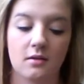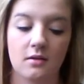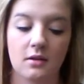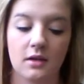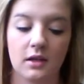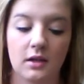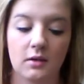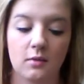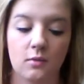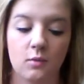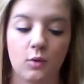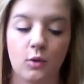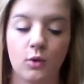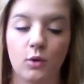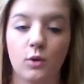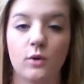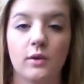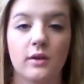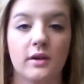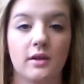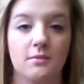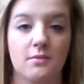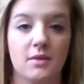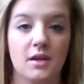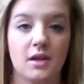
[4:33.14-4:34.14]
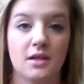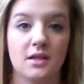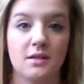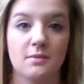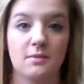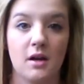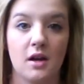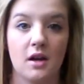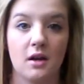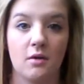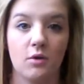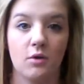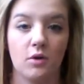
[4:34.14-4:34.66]
will be explaining
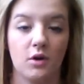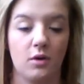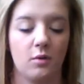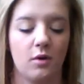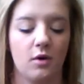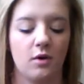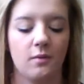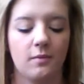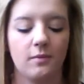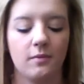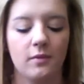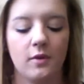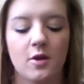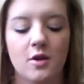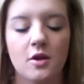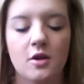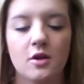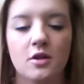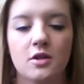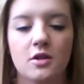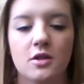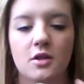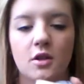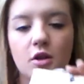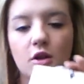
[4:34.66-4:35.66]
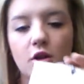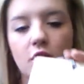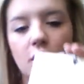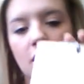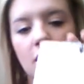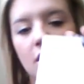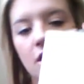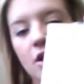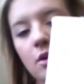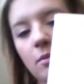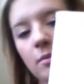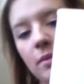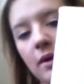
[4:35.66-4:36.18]
really well. So you're going to go
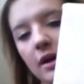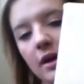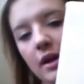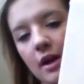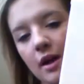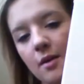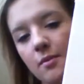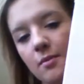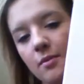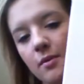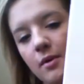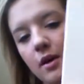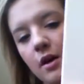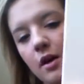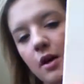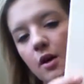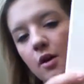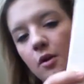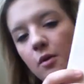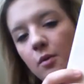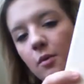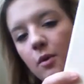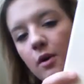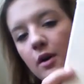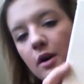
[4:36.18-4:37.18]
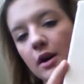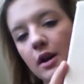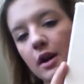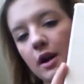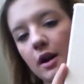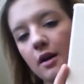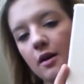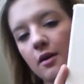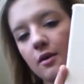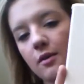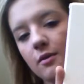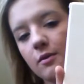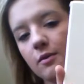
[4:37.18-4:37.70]
pick up one of
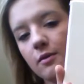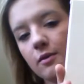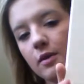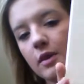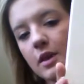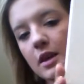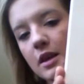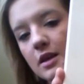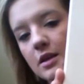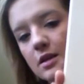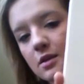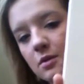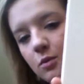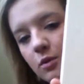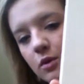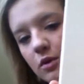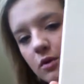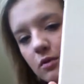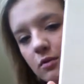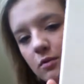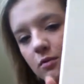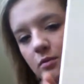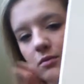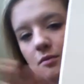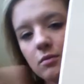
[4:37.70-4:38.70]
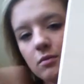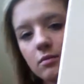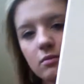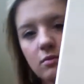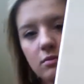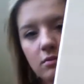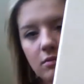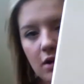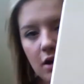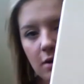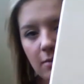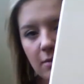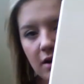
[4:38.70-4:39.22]
these wood, how
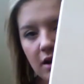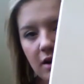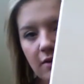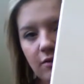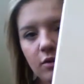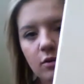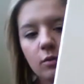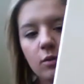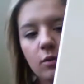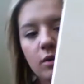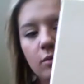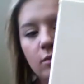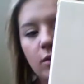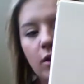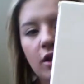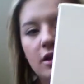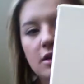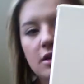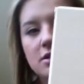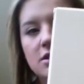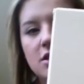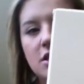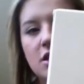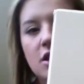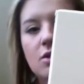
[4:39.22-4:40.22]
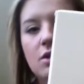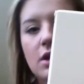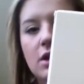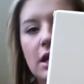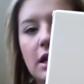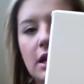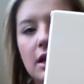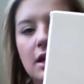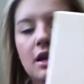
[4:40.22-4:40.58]
many ever wood blocks that you need,